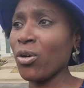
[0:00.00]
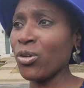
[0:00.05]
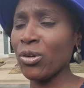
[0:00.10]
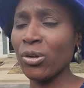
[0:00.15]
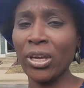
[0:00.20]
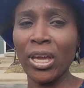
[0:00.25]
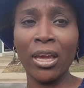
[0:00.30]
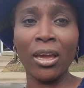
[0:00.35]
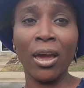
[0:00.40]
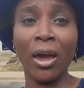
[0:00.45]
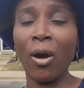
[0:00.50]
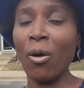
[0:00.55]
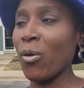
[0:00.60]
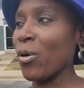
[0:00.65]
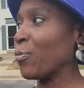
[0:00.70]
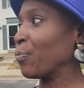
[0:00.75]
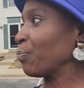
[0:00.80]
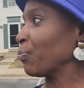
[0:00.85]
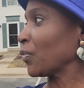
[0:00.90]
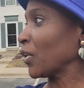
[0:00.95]
You can go.
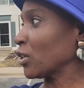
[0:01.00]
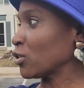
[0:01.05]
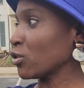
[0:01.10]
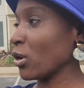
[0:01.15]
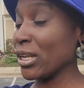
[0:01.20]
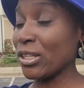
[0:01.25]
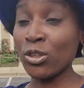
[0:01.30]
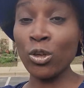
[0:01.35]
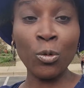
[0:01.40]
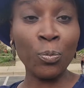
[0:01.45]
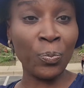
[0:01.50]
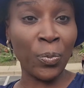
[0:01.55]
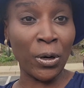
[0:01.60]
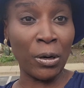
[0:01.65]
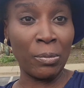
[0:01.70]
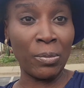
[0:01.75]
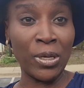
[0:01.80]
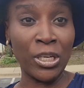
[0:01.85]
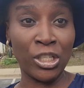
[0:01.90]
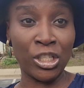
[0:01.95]
So I took
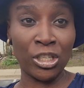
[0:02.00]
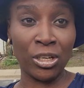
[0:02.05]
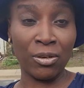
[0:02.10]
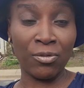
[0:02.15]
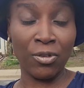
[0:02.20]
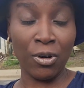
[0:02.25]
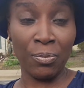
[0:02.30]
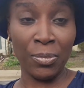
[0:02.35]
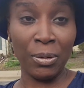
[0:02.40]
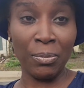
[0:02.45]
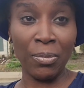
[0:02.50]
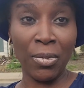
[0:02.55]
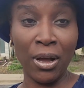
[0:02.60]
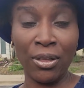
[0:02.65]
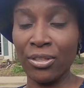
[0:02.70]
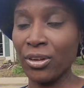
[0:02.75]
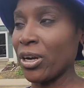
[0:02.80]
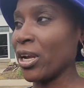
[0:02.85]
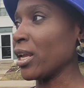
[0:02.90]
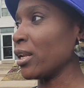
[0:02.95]
permission from the
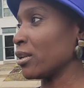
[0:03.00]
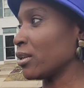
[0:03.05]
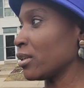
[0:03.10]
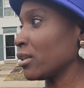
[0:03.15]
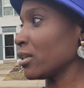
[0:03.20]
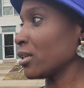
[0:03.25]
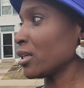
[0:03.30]
mother and